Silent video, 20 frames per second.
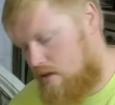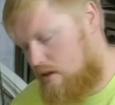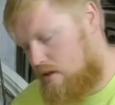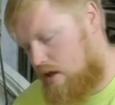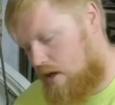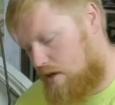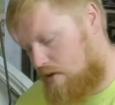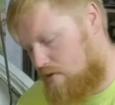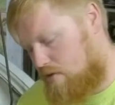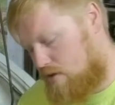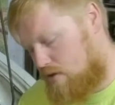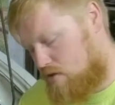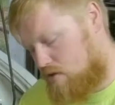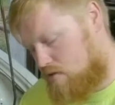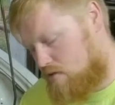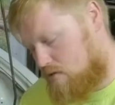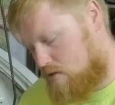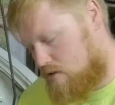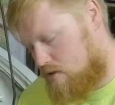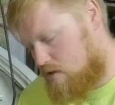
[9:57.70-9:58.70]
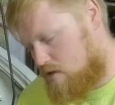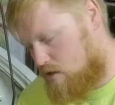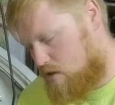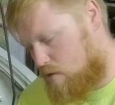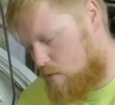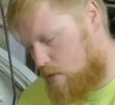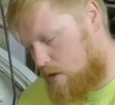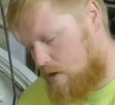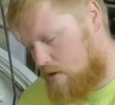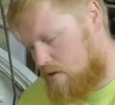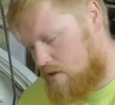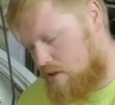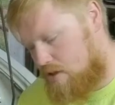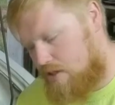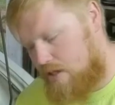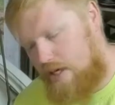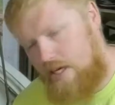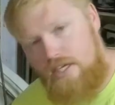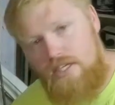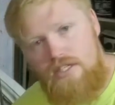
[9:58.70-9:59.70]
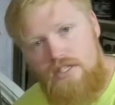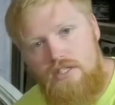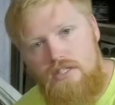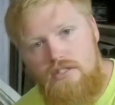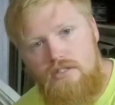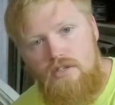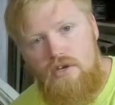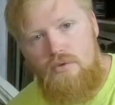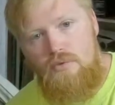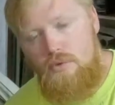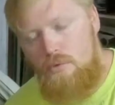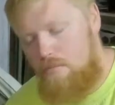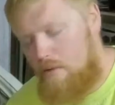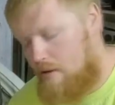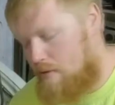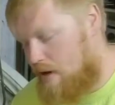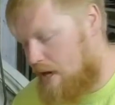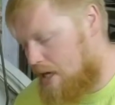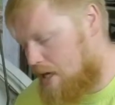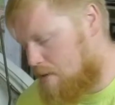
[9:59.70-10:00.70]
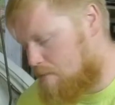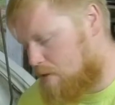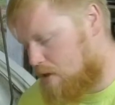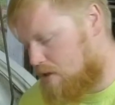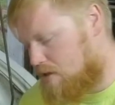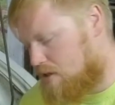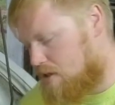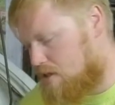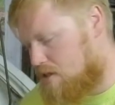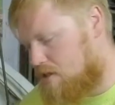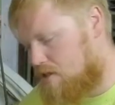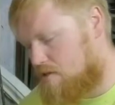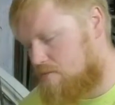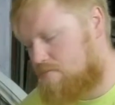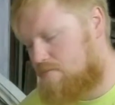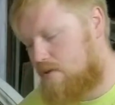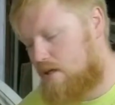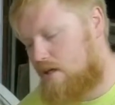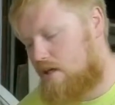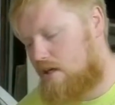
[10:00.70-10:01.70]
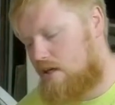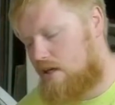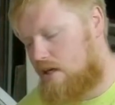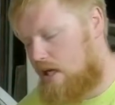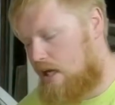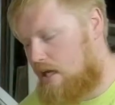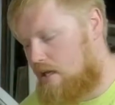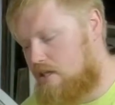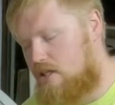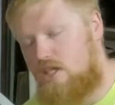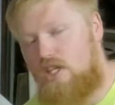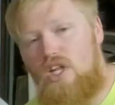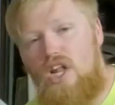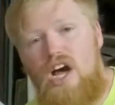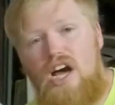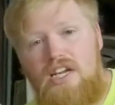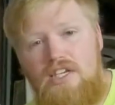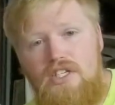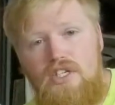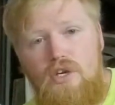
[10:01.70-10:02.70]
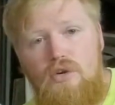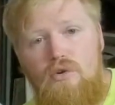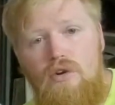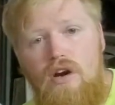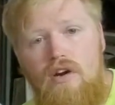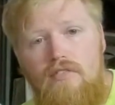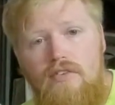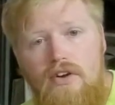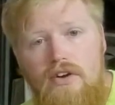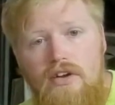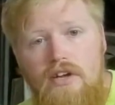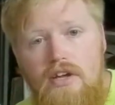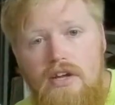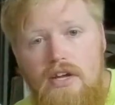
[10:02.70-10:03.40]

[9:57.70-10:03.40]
I knew this one was a little weird since I had to go through my write-up on this, but it's a lot to go over,